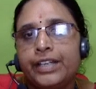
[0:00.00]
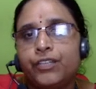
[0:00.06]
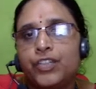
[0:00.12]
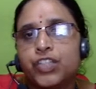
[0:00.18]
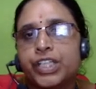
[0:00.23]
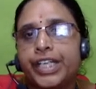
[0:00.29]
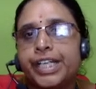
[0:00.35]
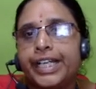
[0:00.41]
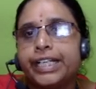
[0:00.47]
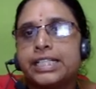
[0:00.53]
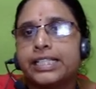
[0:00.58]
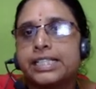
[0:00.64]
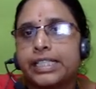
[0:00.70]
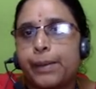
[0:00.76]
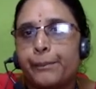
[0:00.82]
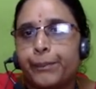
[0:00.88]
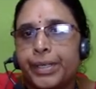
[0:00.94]
which creates
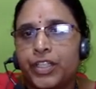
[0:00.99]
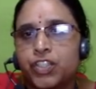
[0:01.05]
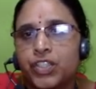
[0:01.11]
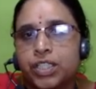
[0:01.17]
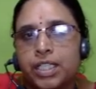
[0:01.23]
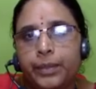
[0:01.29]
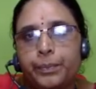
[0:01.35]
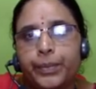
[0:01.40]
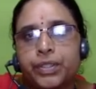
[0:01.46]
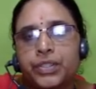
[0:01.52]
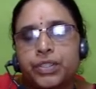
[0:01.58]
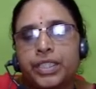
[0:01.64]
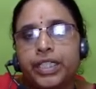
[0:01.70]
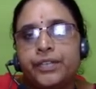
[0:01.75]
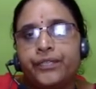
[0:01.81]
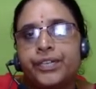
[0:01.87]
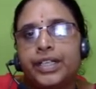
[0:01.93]
temperature and pressure
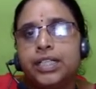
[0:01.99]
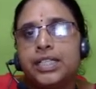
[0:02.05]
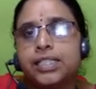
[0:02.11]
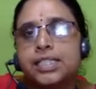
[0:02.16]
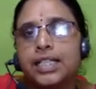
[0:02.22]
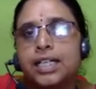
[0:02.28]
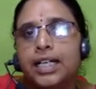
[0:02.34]
difference